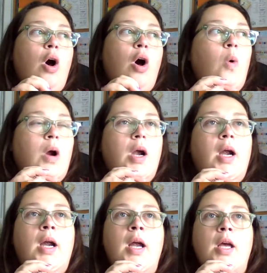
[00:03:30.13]

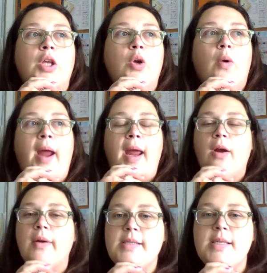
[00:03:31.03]
Or your
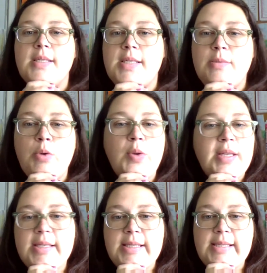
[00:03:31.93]
hair is as
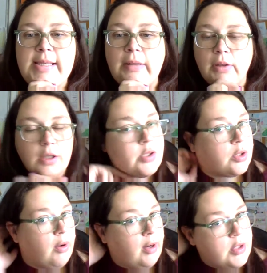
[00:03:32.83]
smooth as silk.
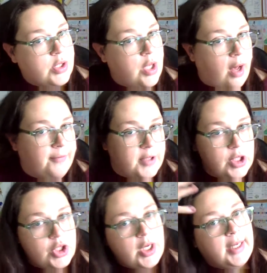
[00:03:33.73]
So your hair is soft
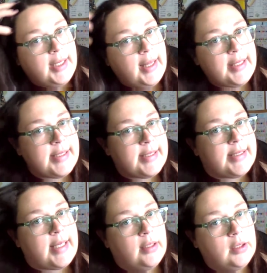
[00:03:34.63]
and shiny like
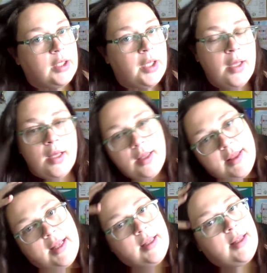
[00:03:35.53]
silk.
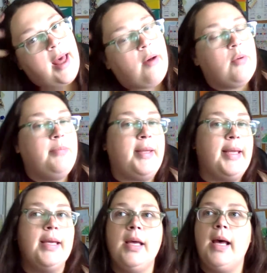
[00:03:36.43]
Then that would
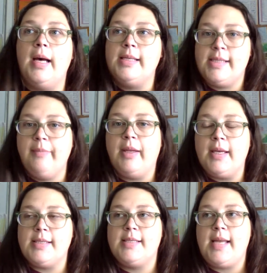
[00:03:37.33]
be a simile
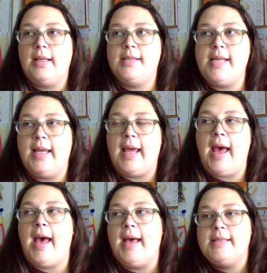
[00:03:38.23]
because it's saying
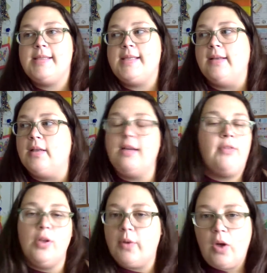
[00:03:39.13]
as silk.
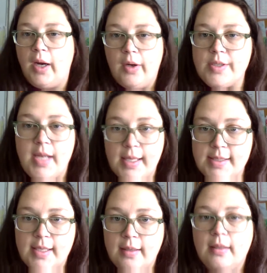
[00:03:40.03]
Even though your hair is
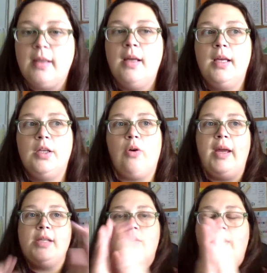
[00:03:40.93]
not silk, your
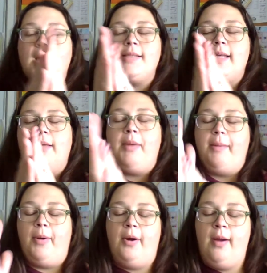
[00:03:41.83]
hands are not
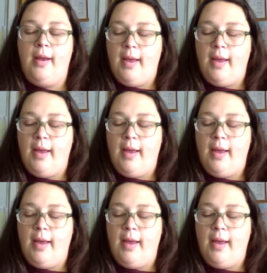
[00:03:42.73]
sandpaper.